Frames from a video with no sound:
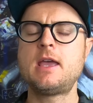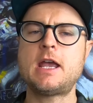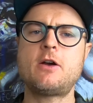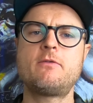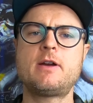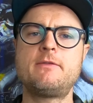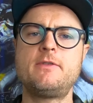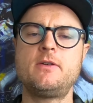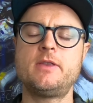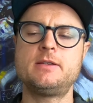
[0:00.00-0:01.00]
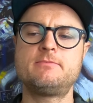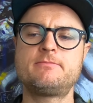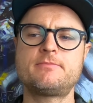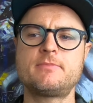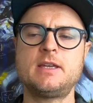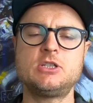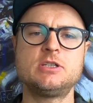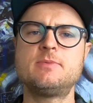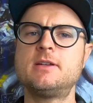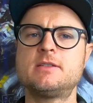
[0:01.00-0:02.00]
However, I feel that it's
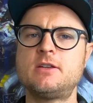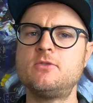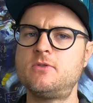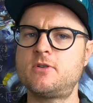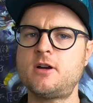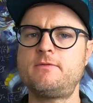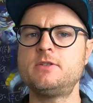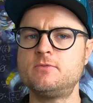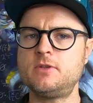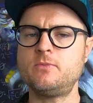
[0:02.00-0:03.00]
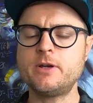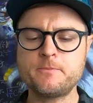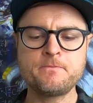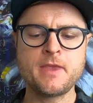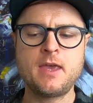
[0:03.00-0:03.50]
just because I knew their coffees really well.